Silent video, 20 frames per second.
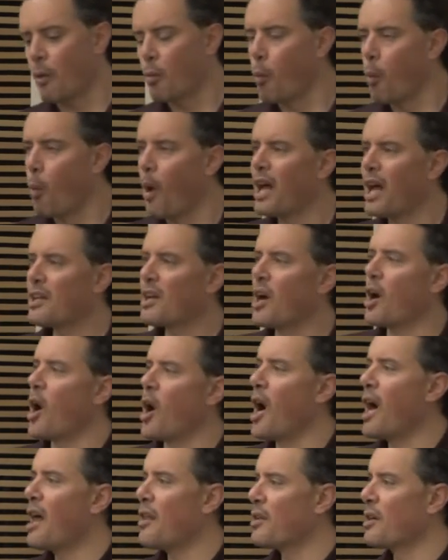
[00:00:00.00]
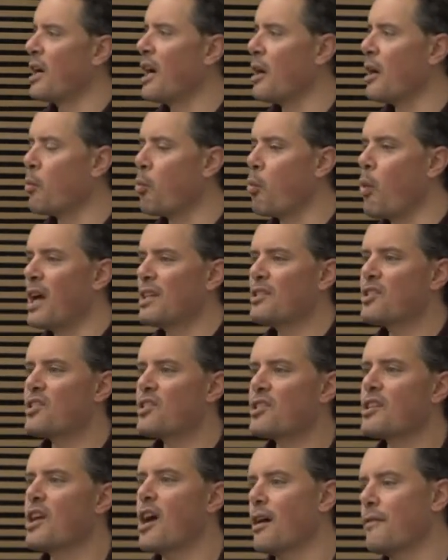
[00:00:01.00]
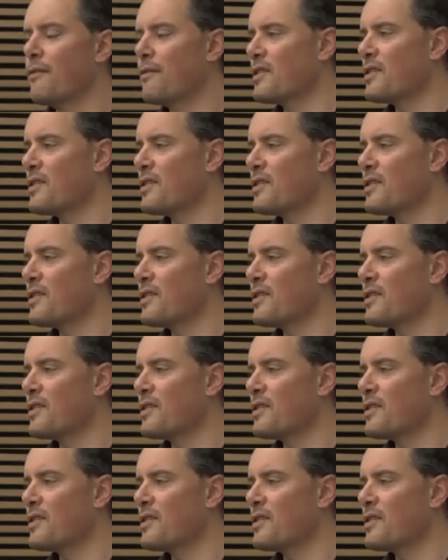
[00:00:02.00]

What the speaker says: what stuff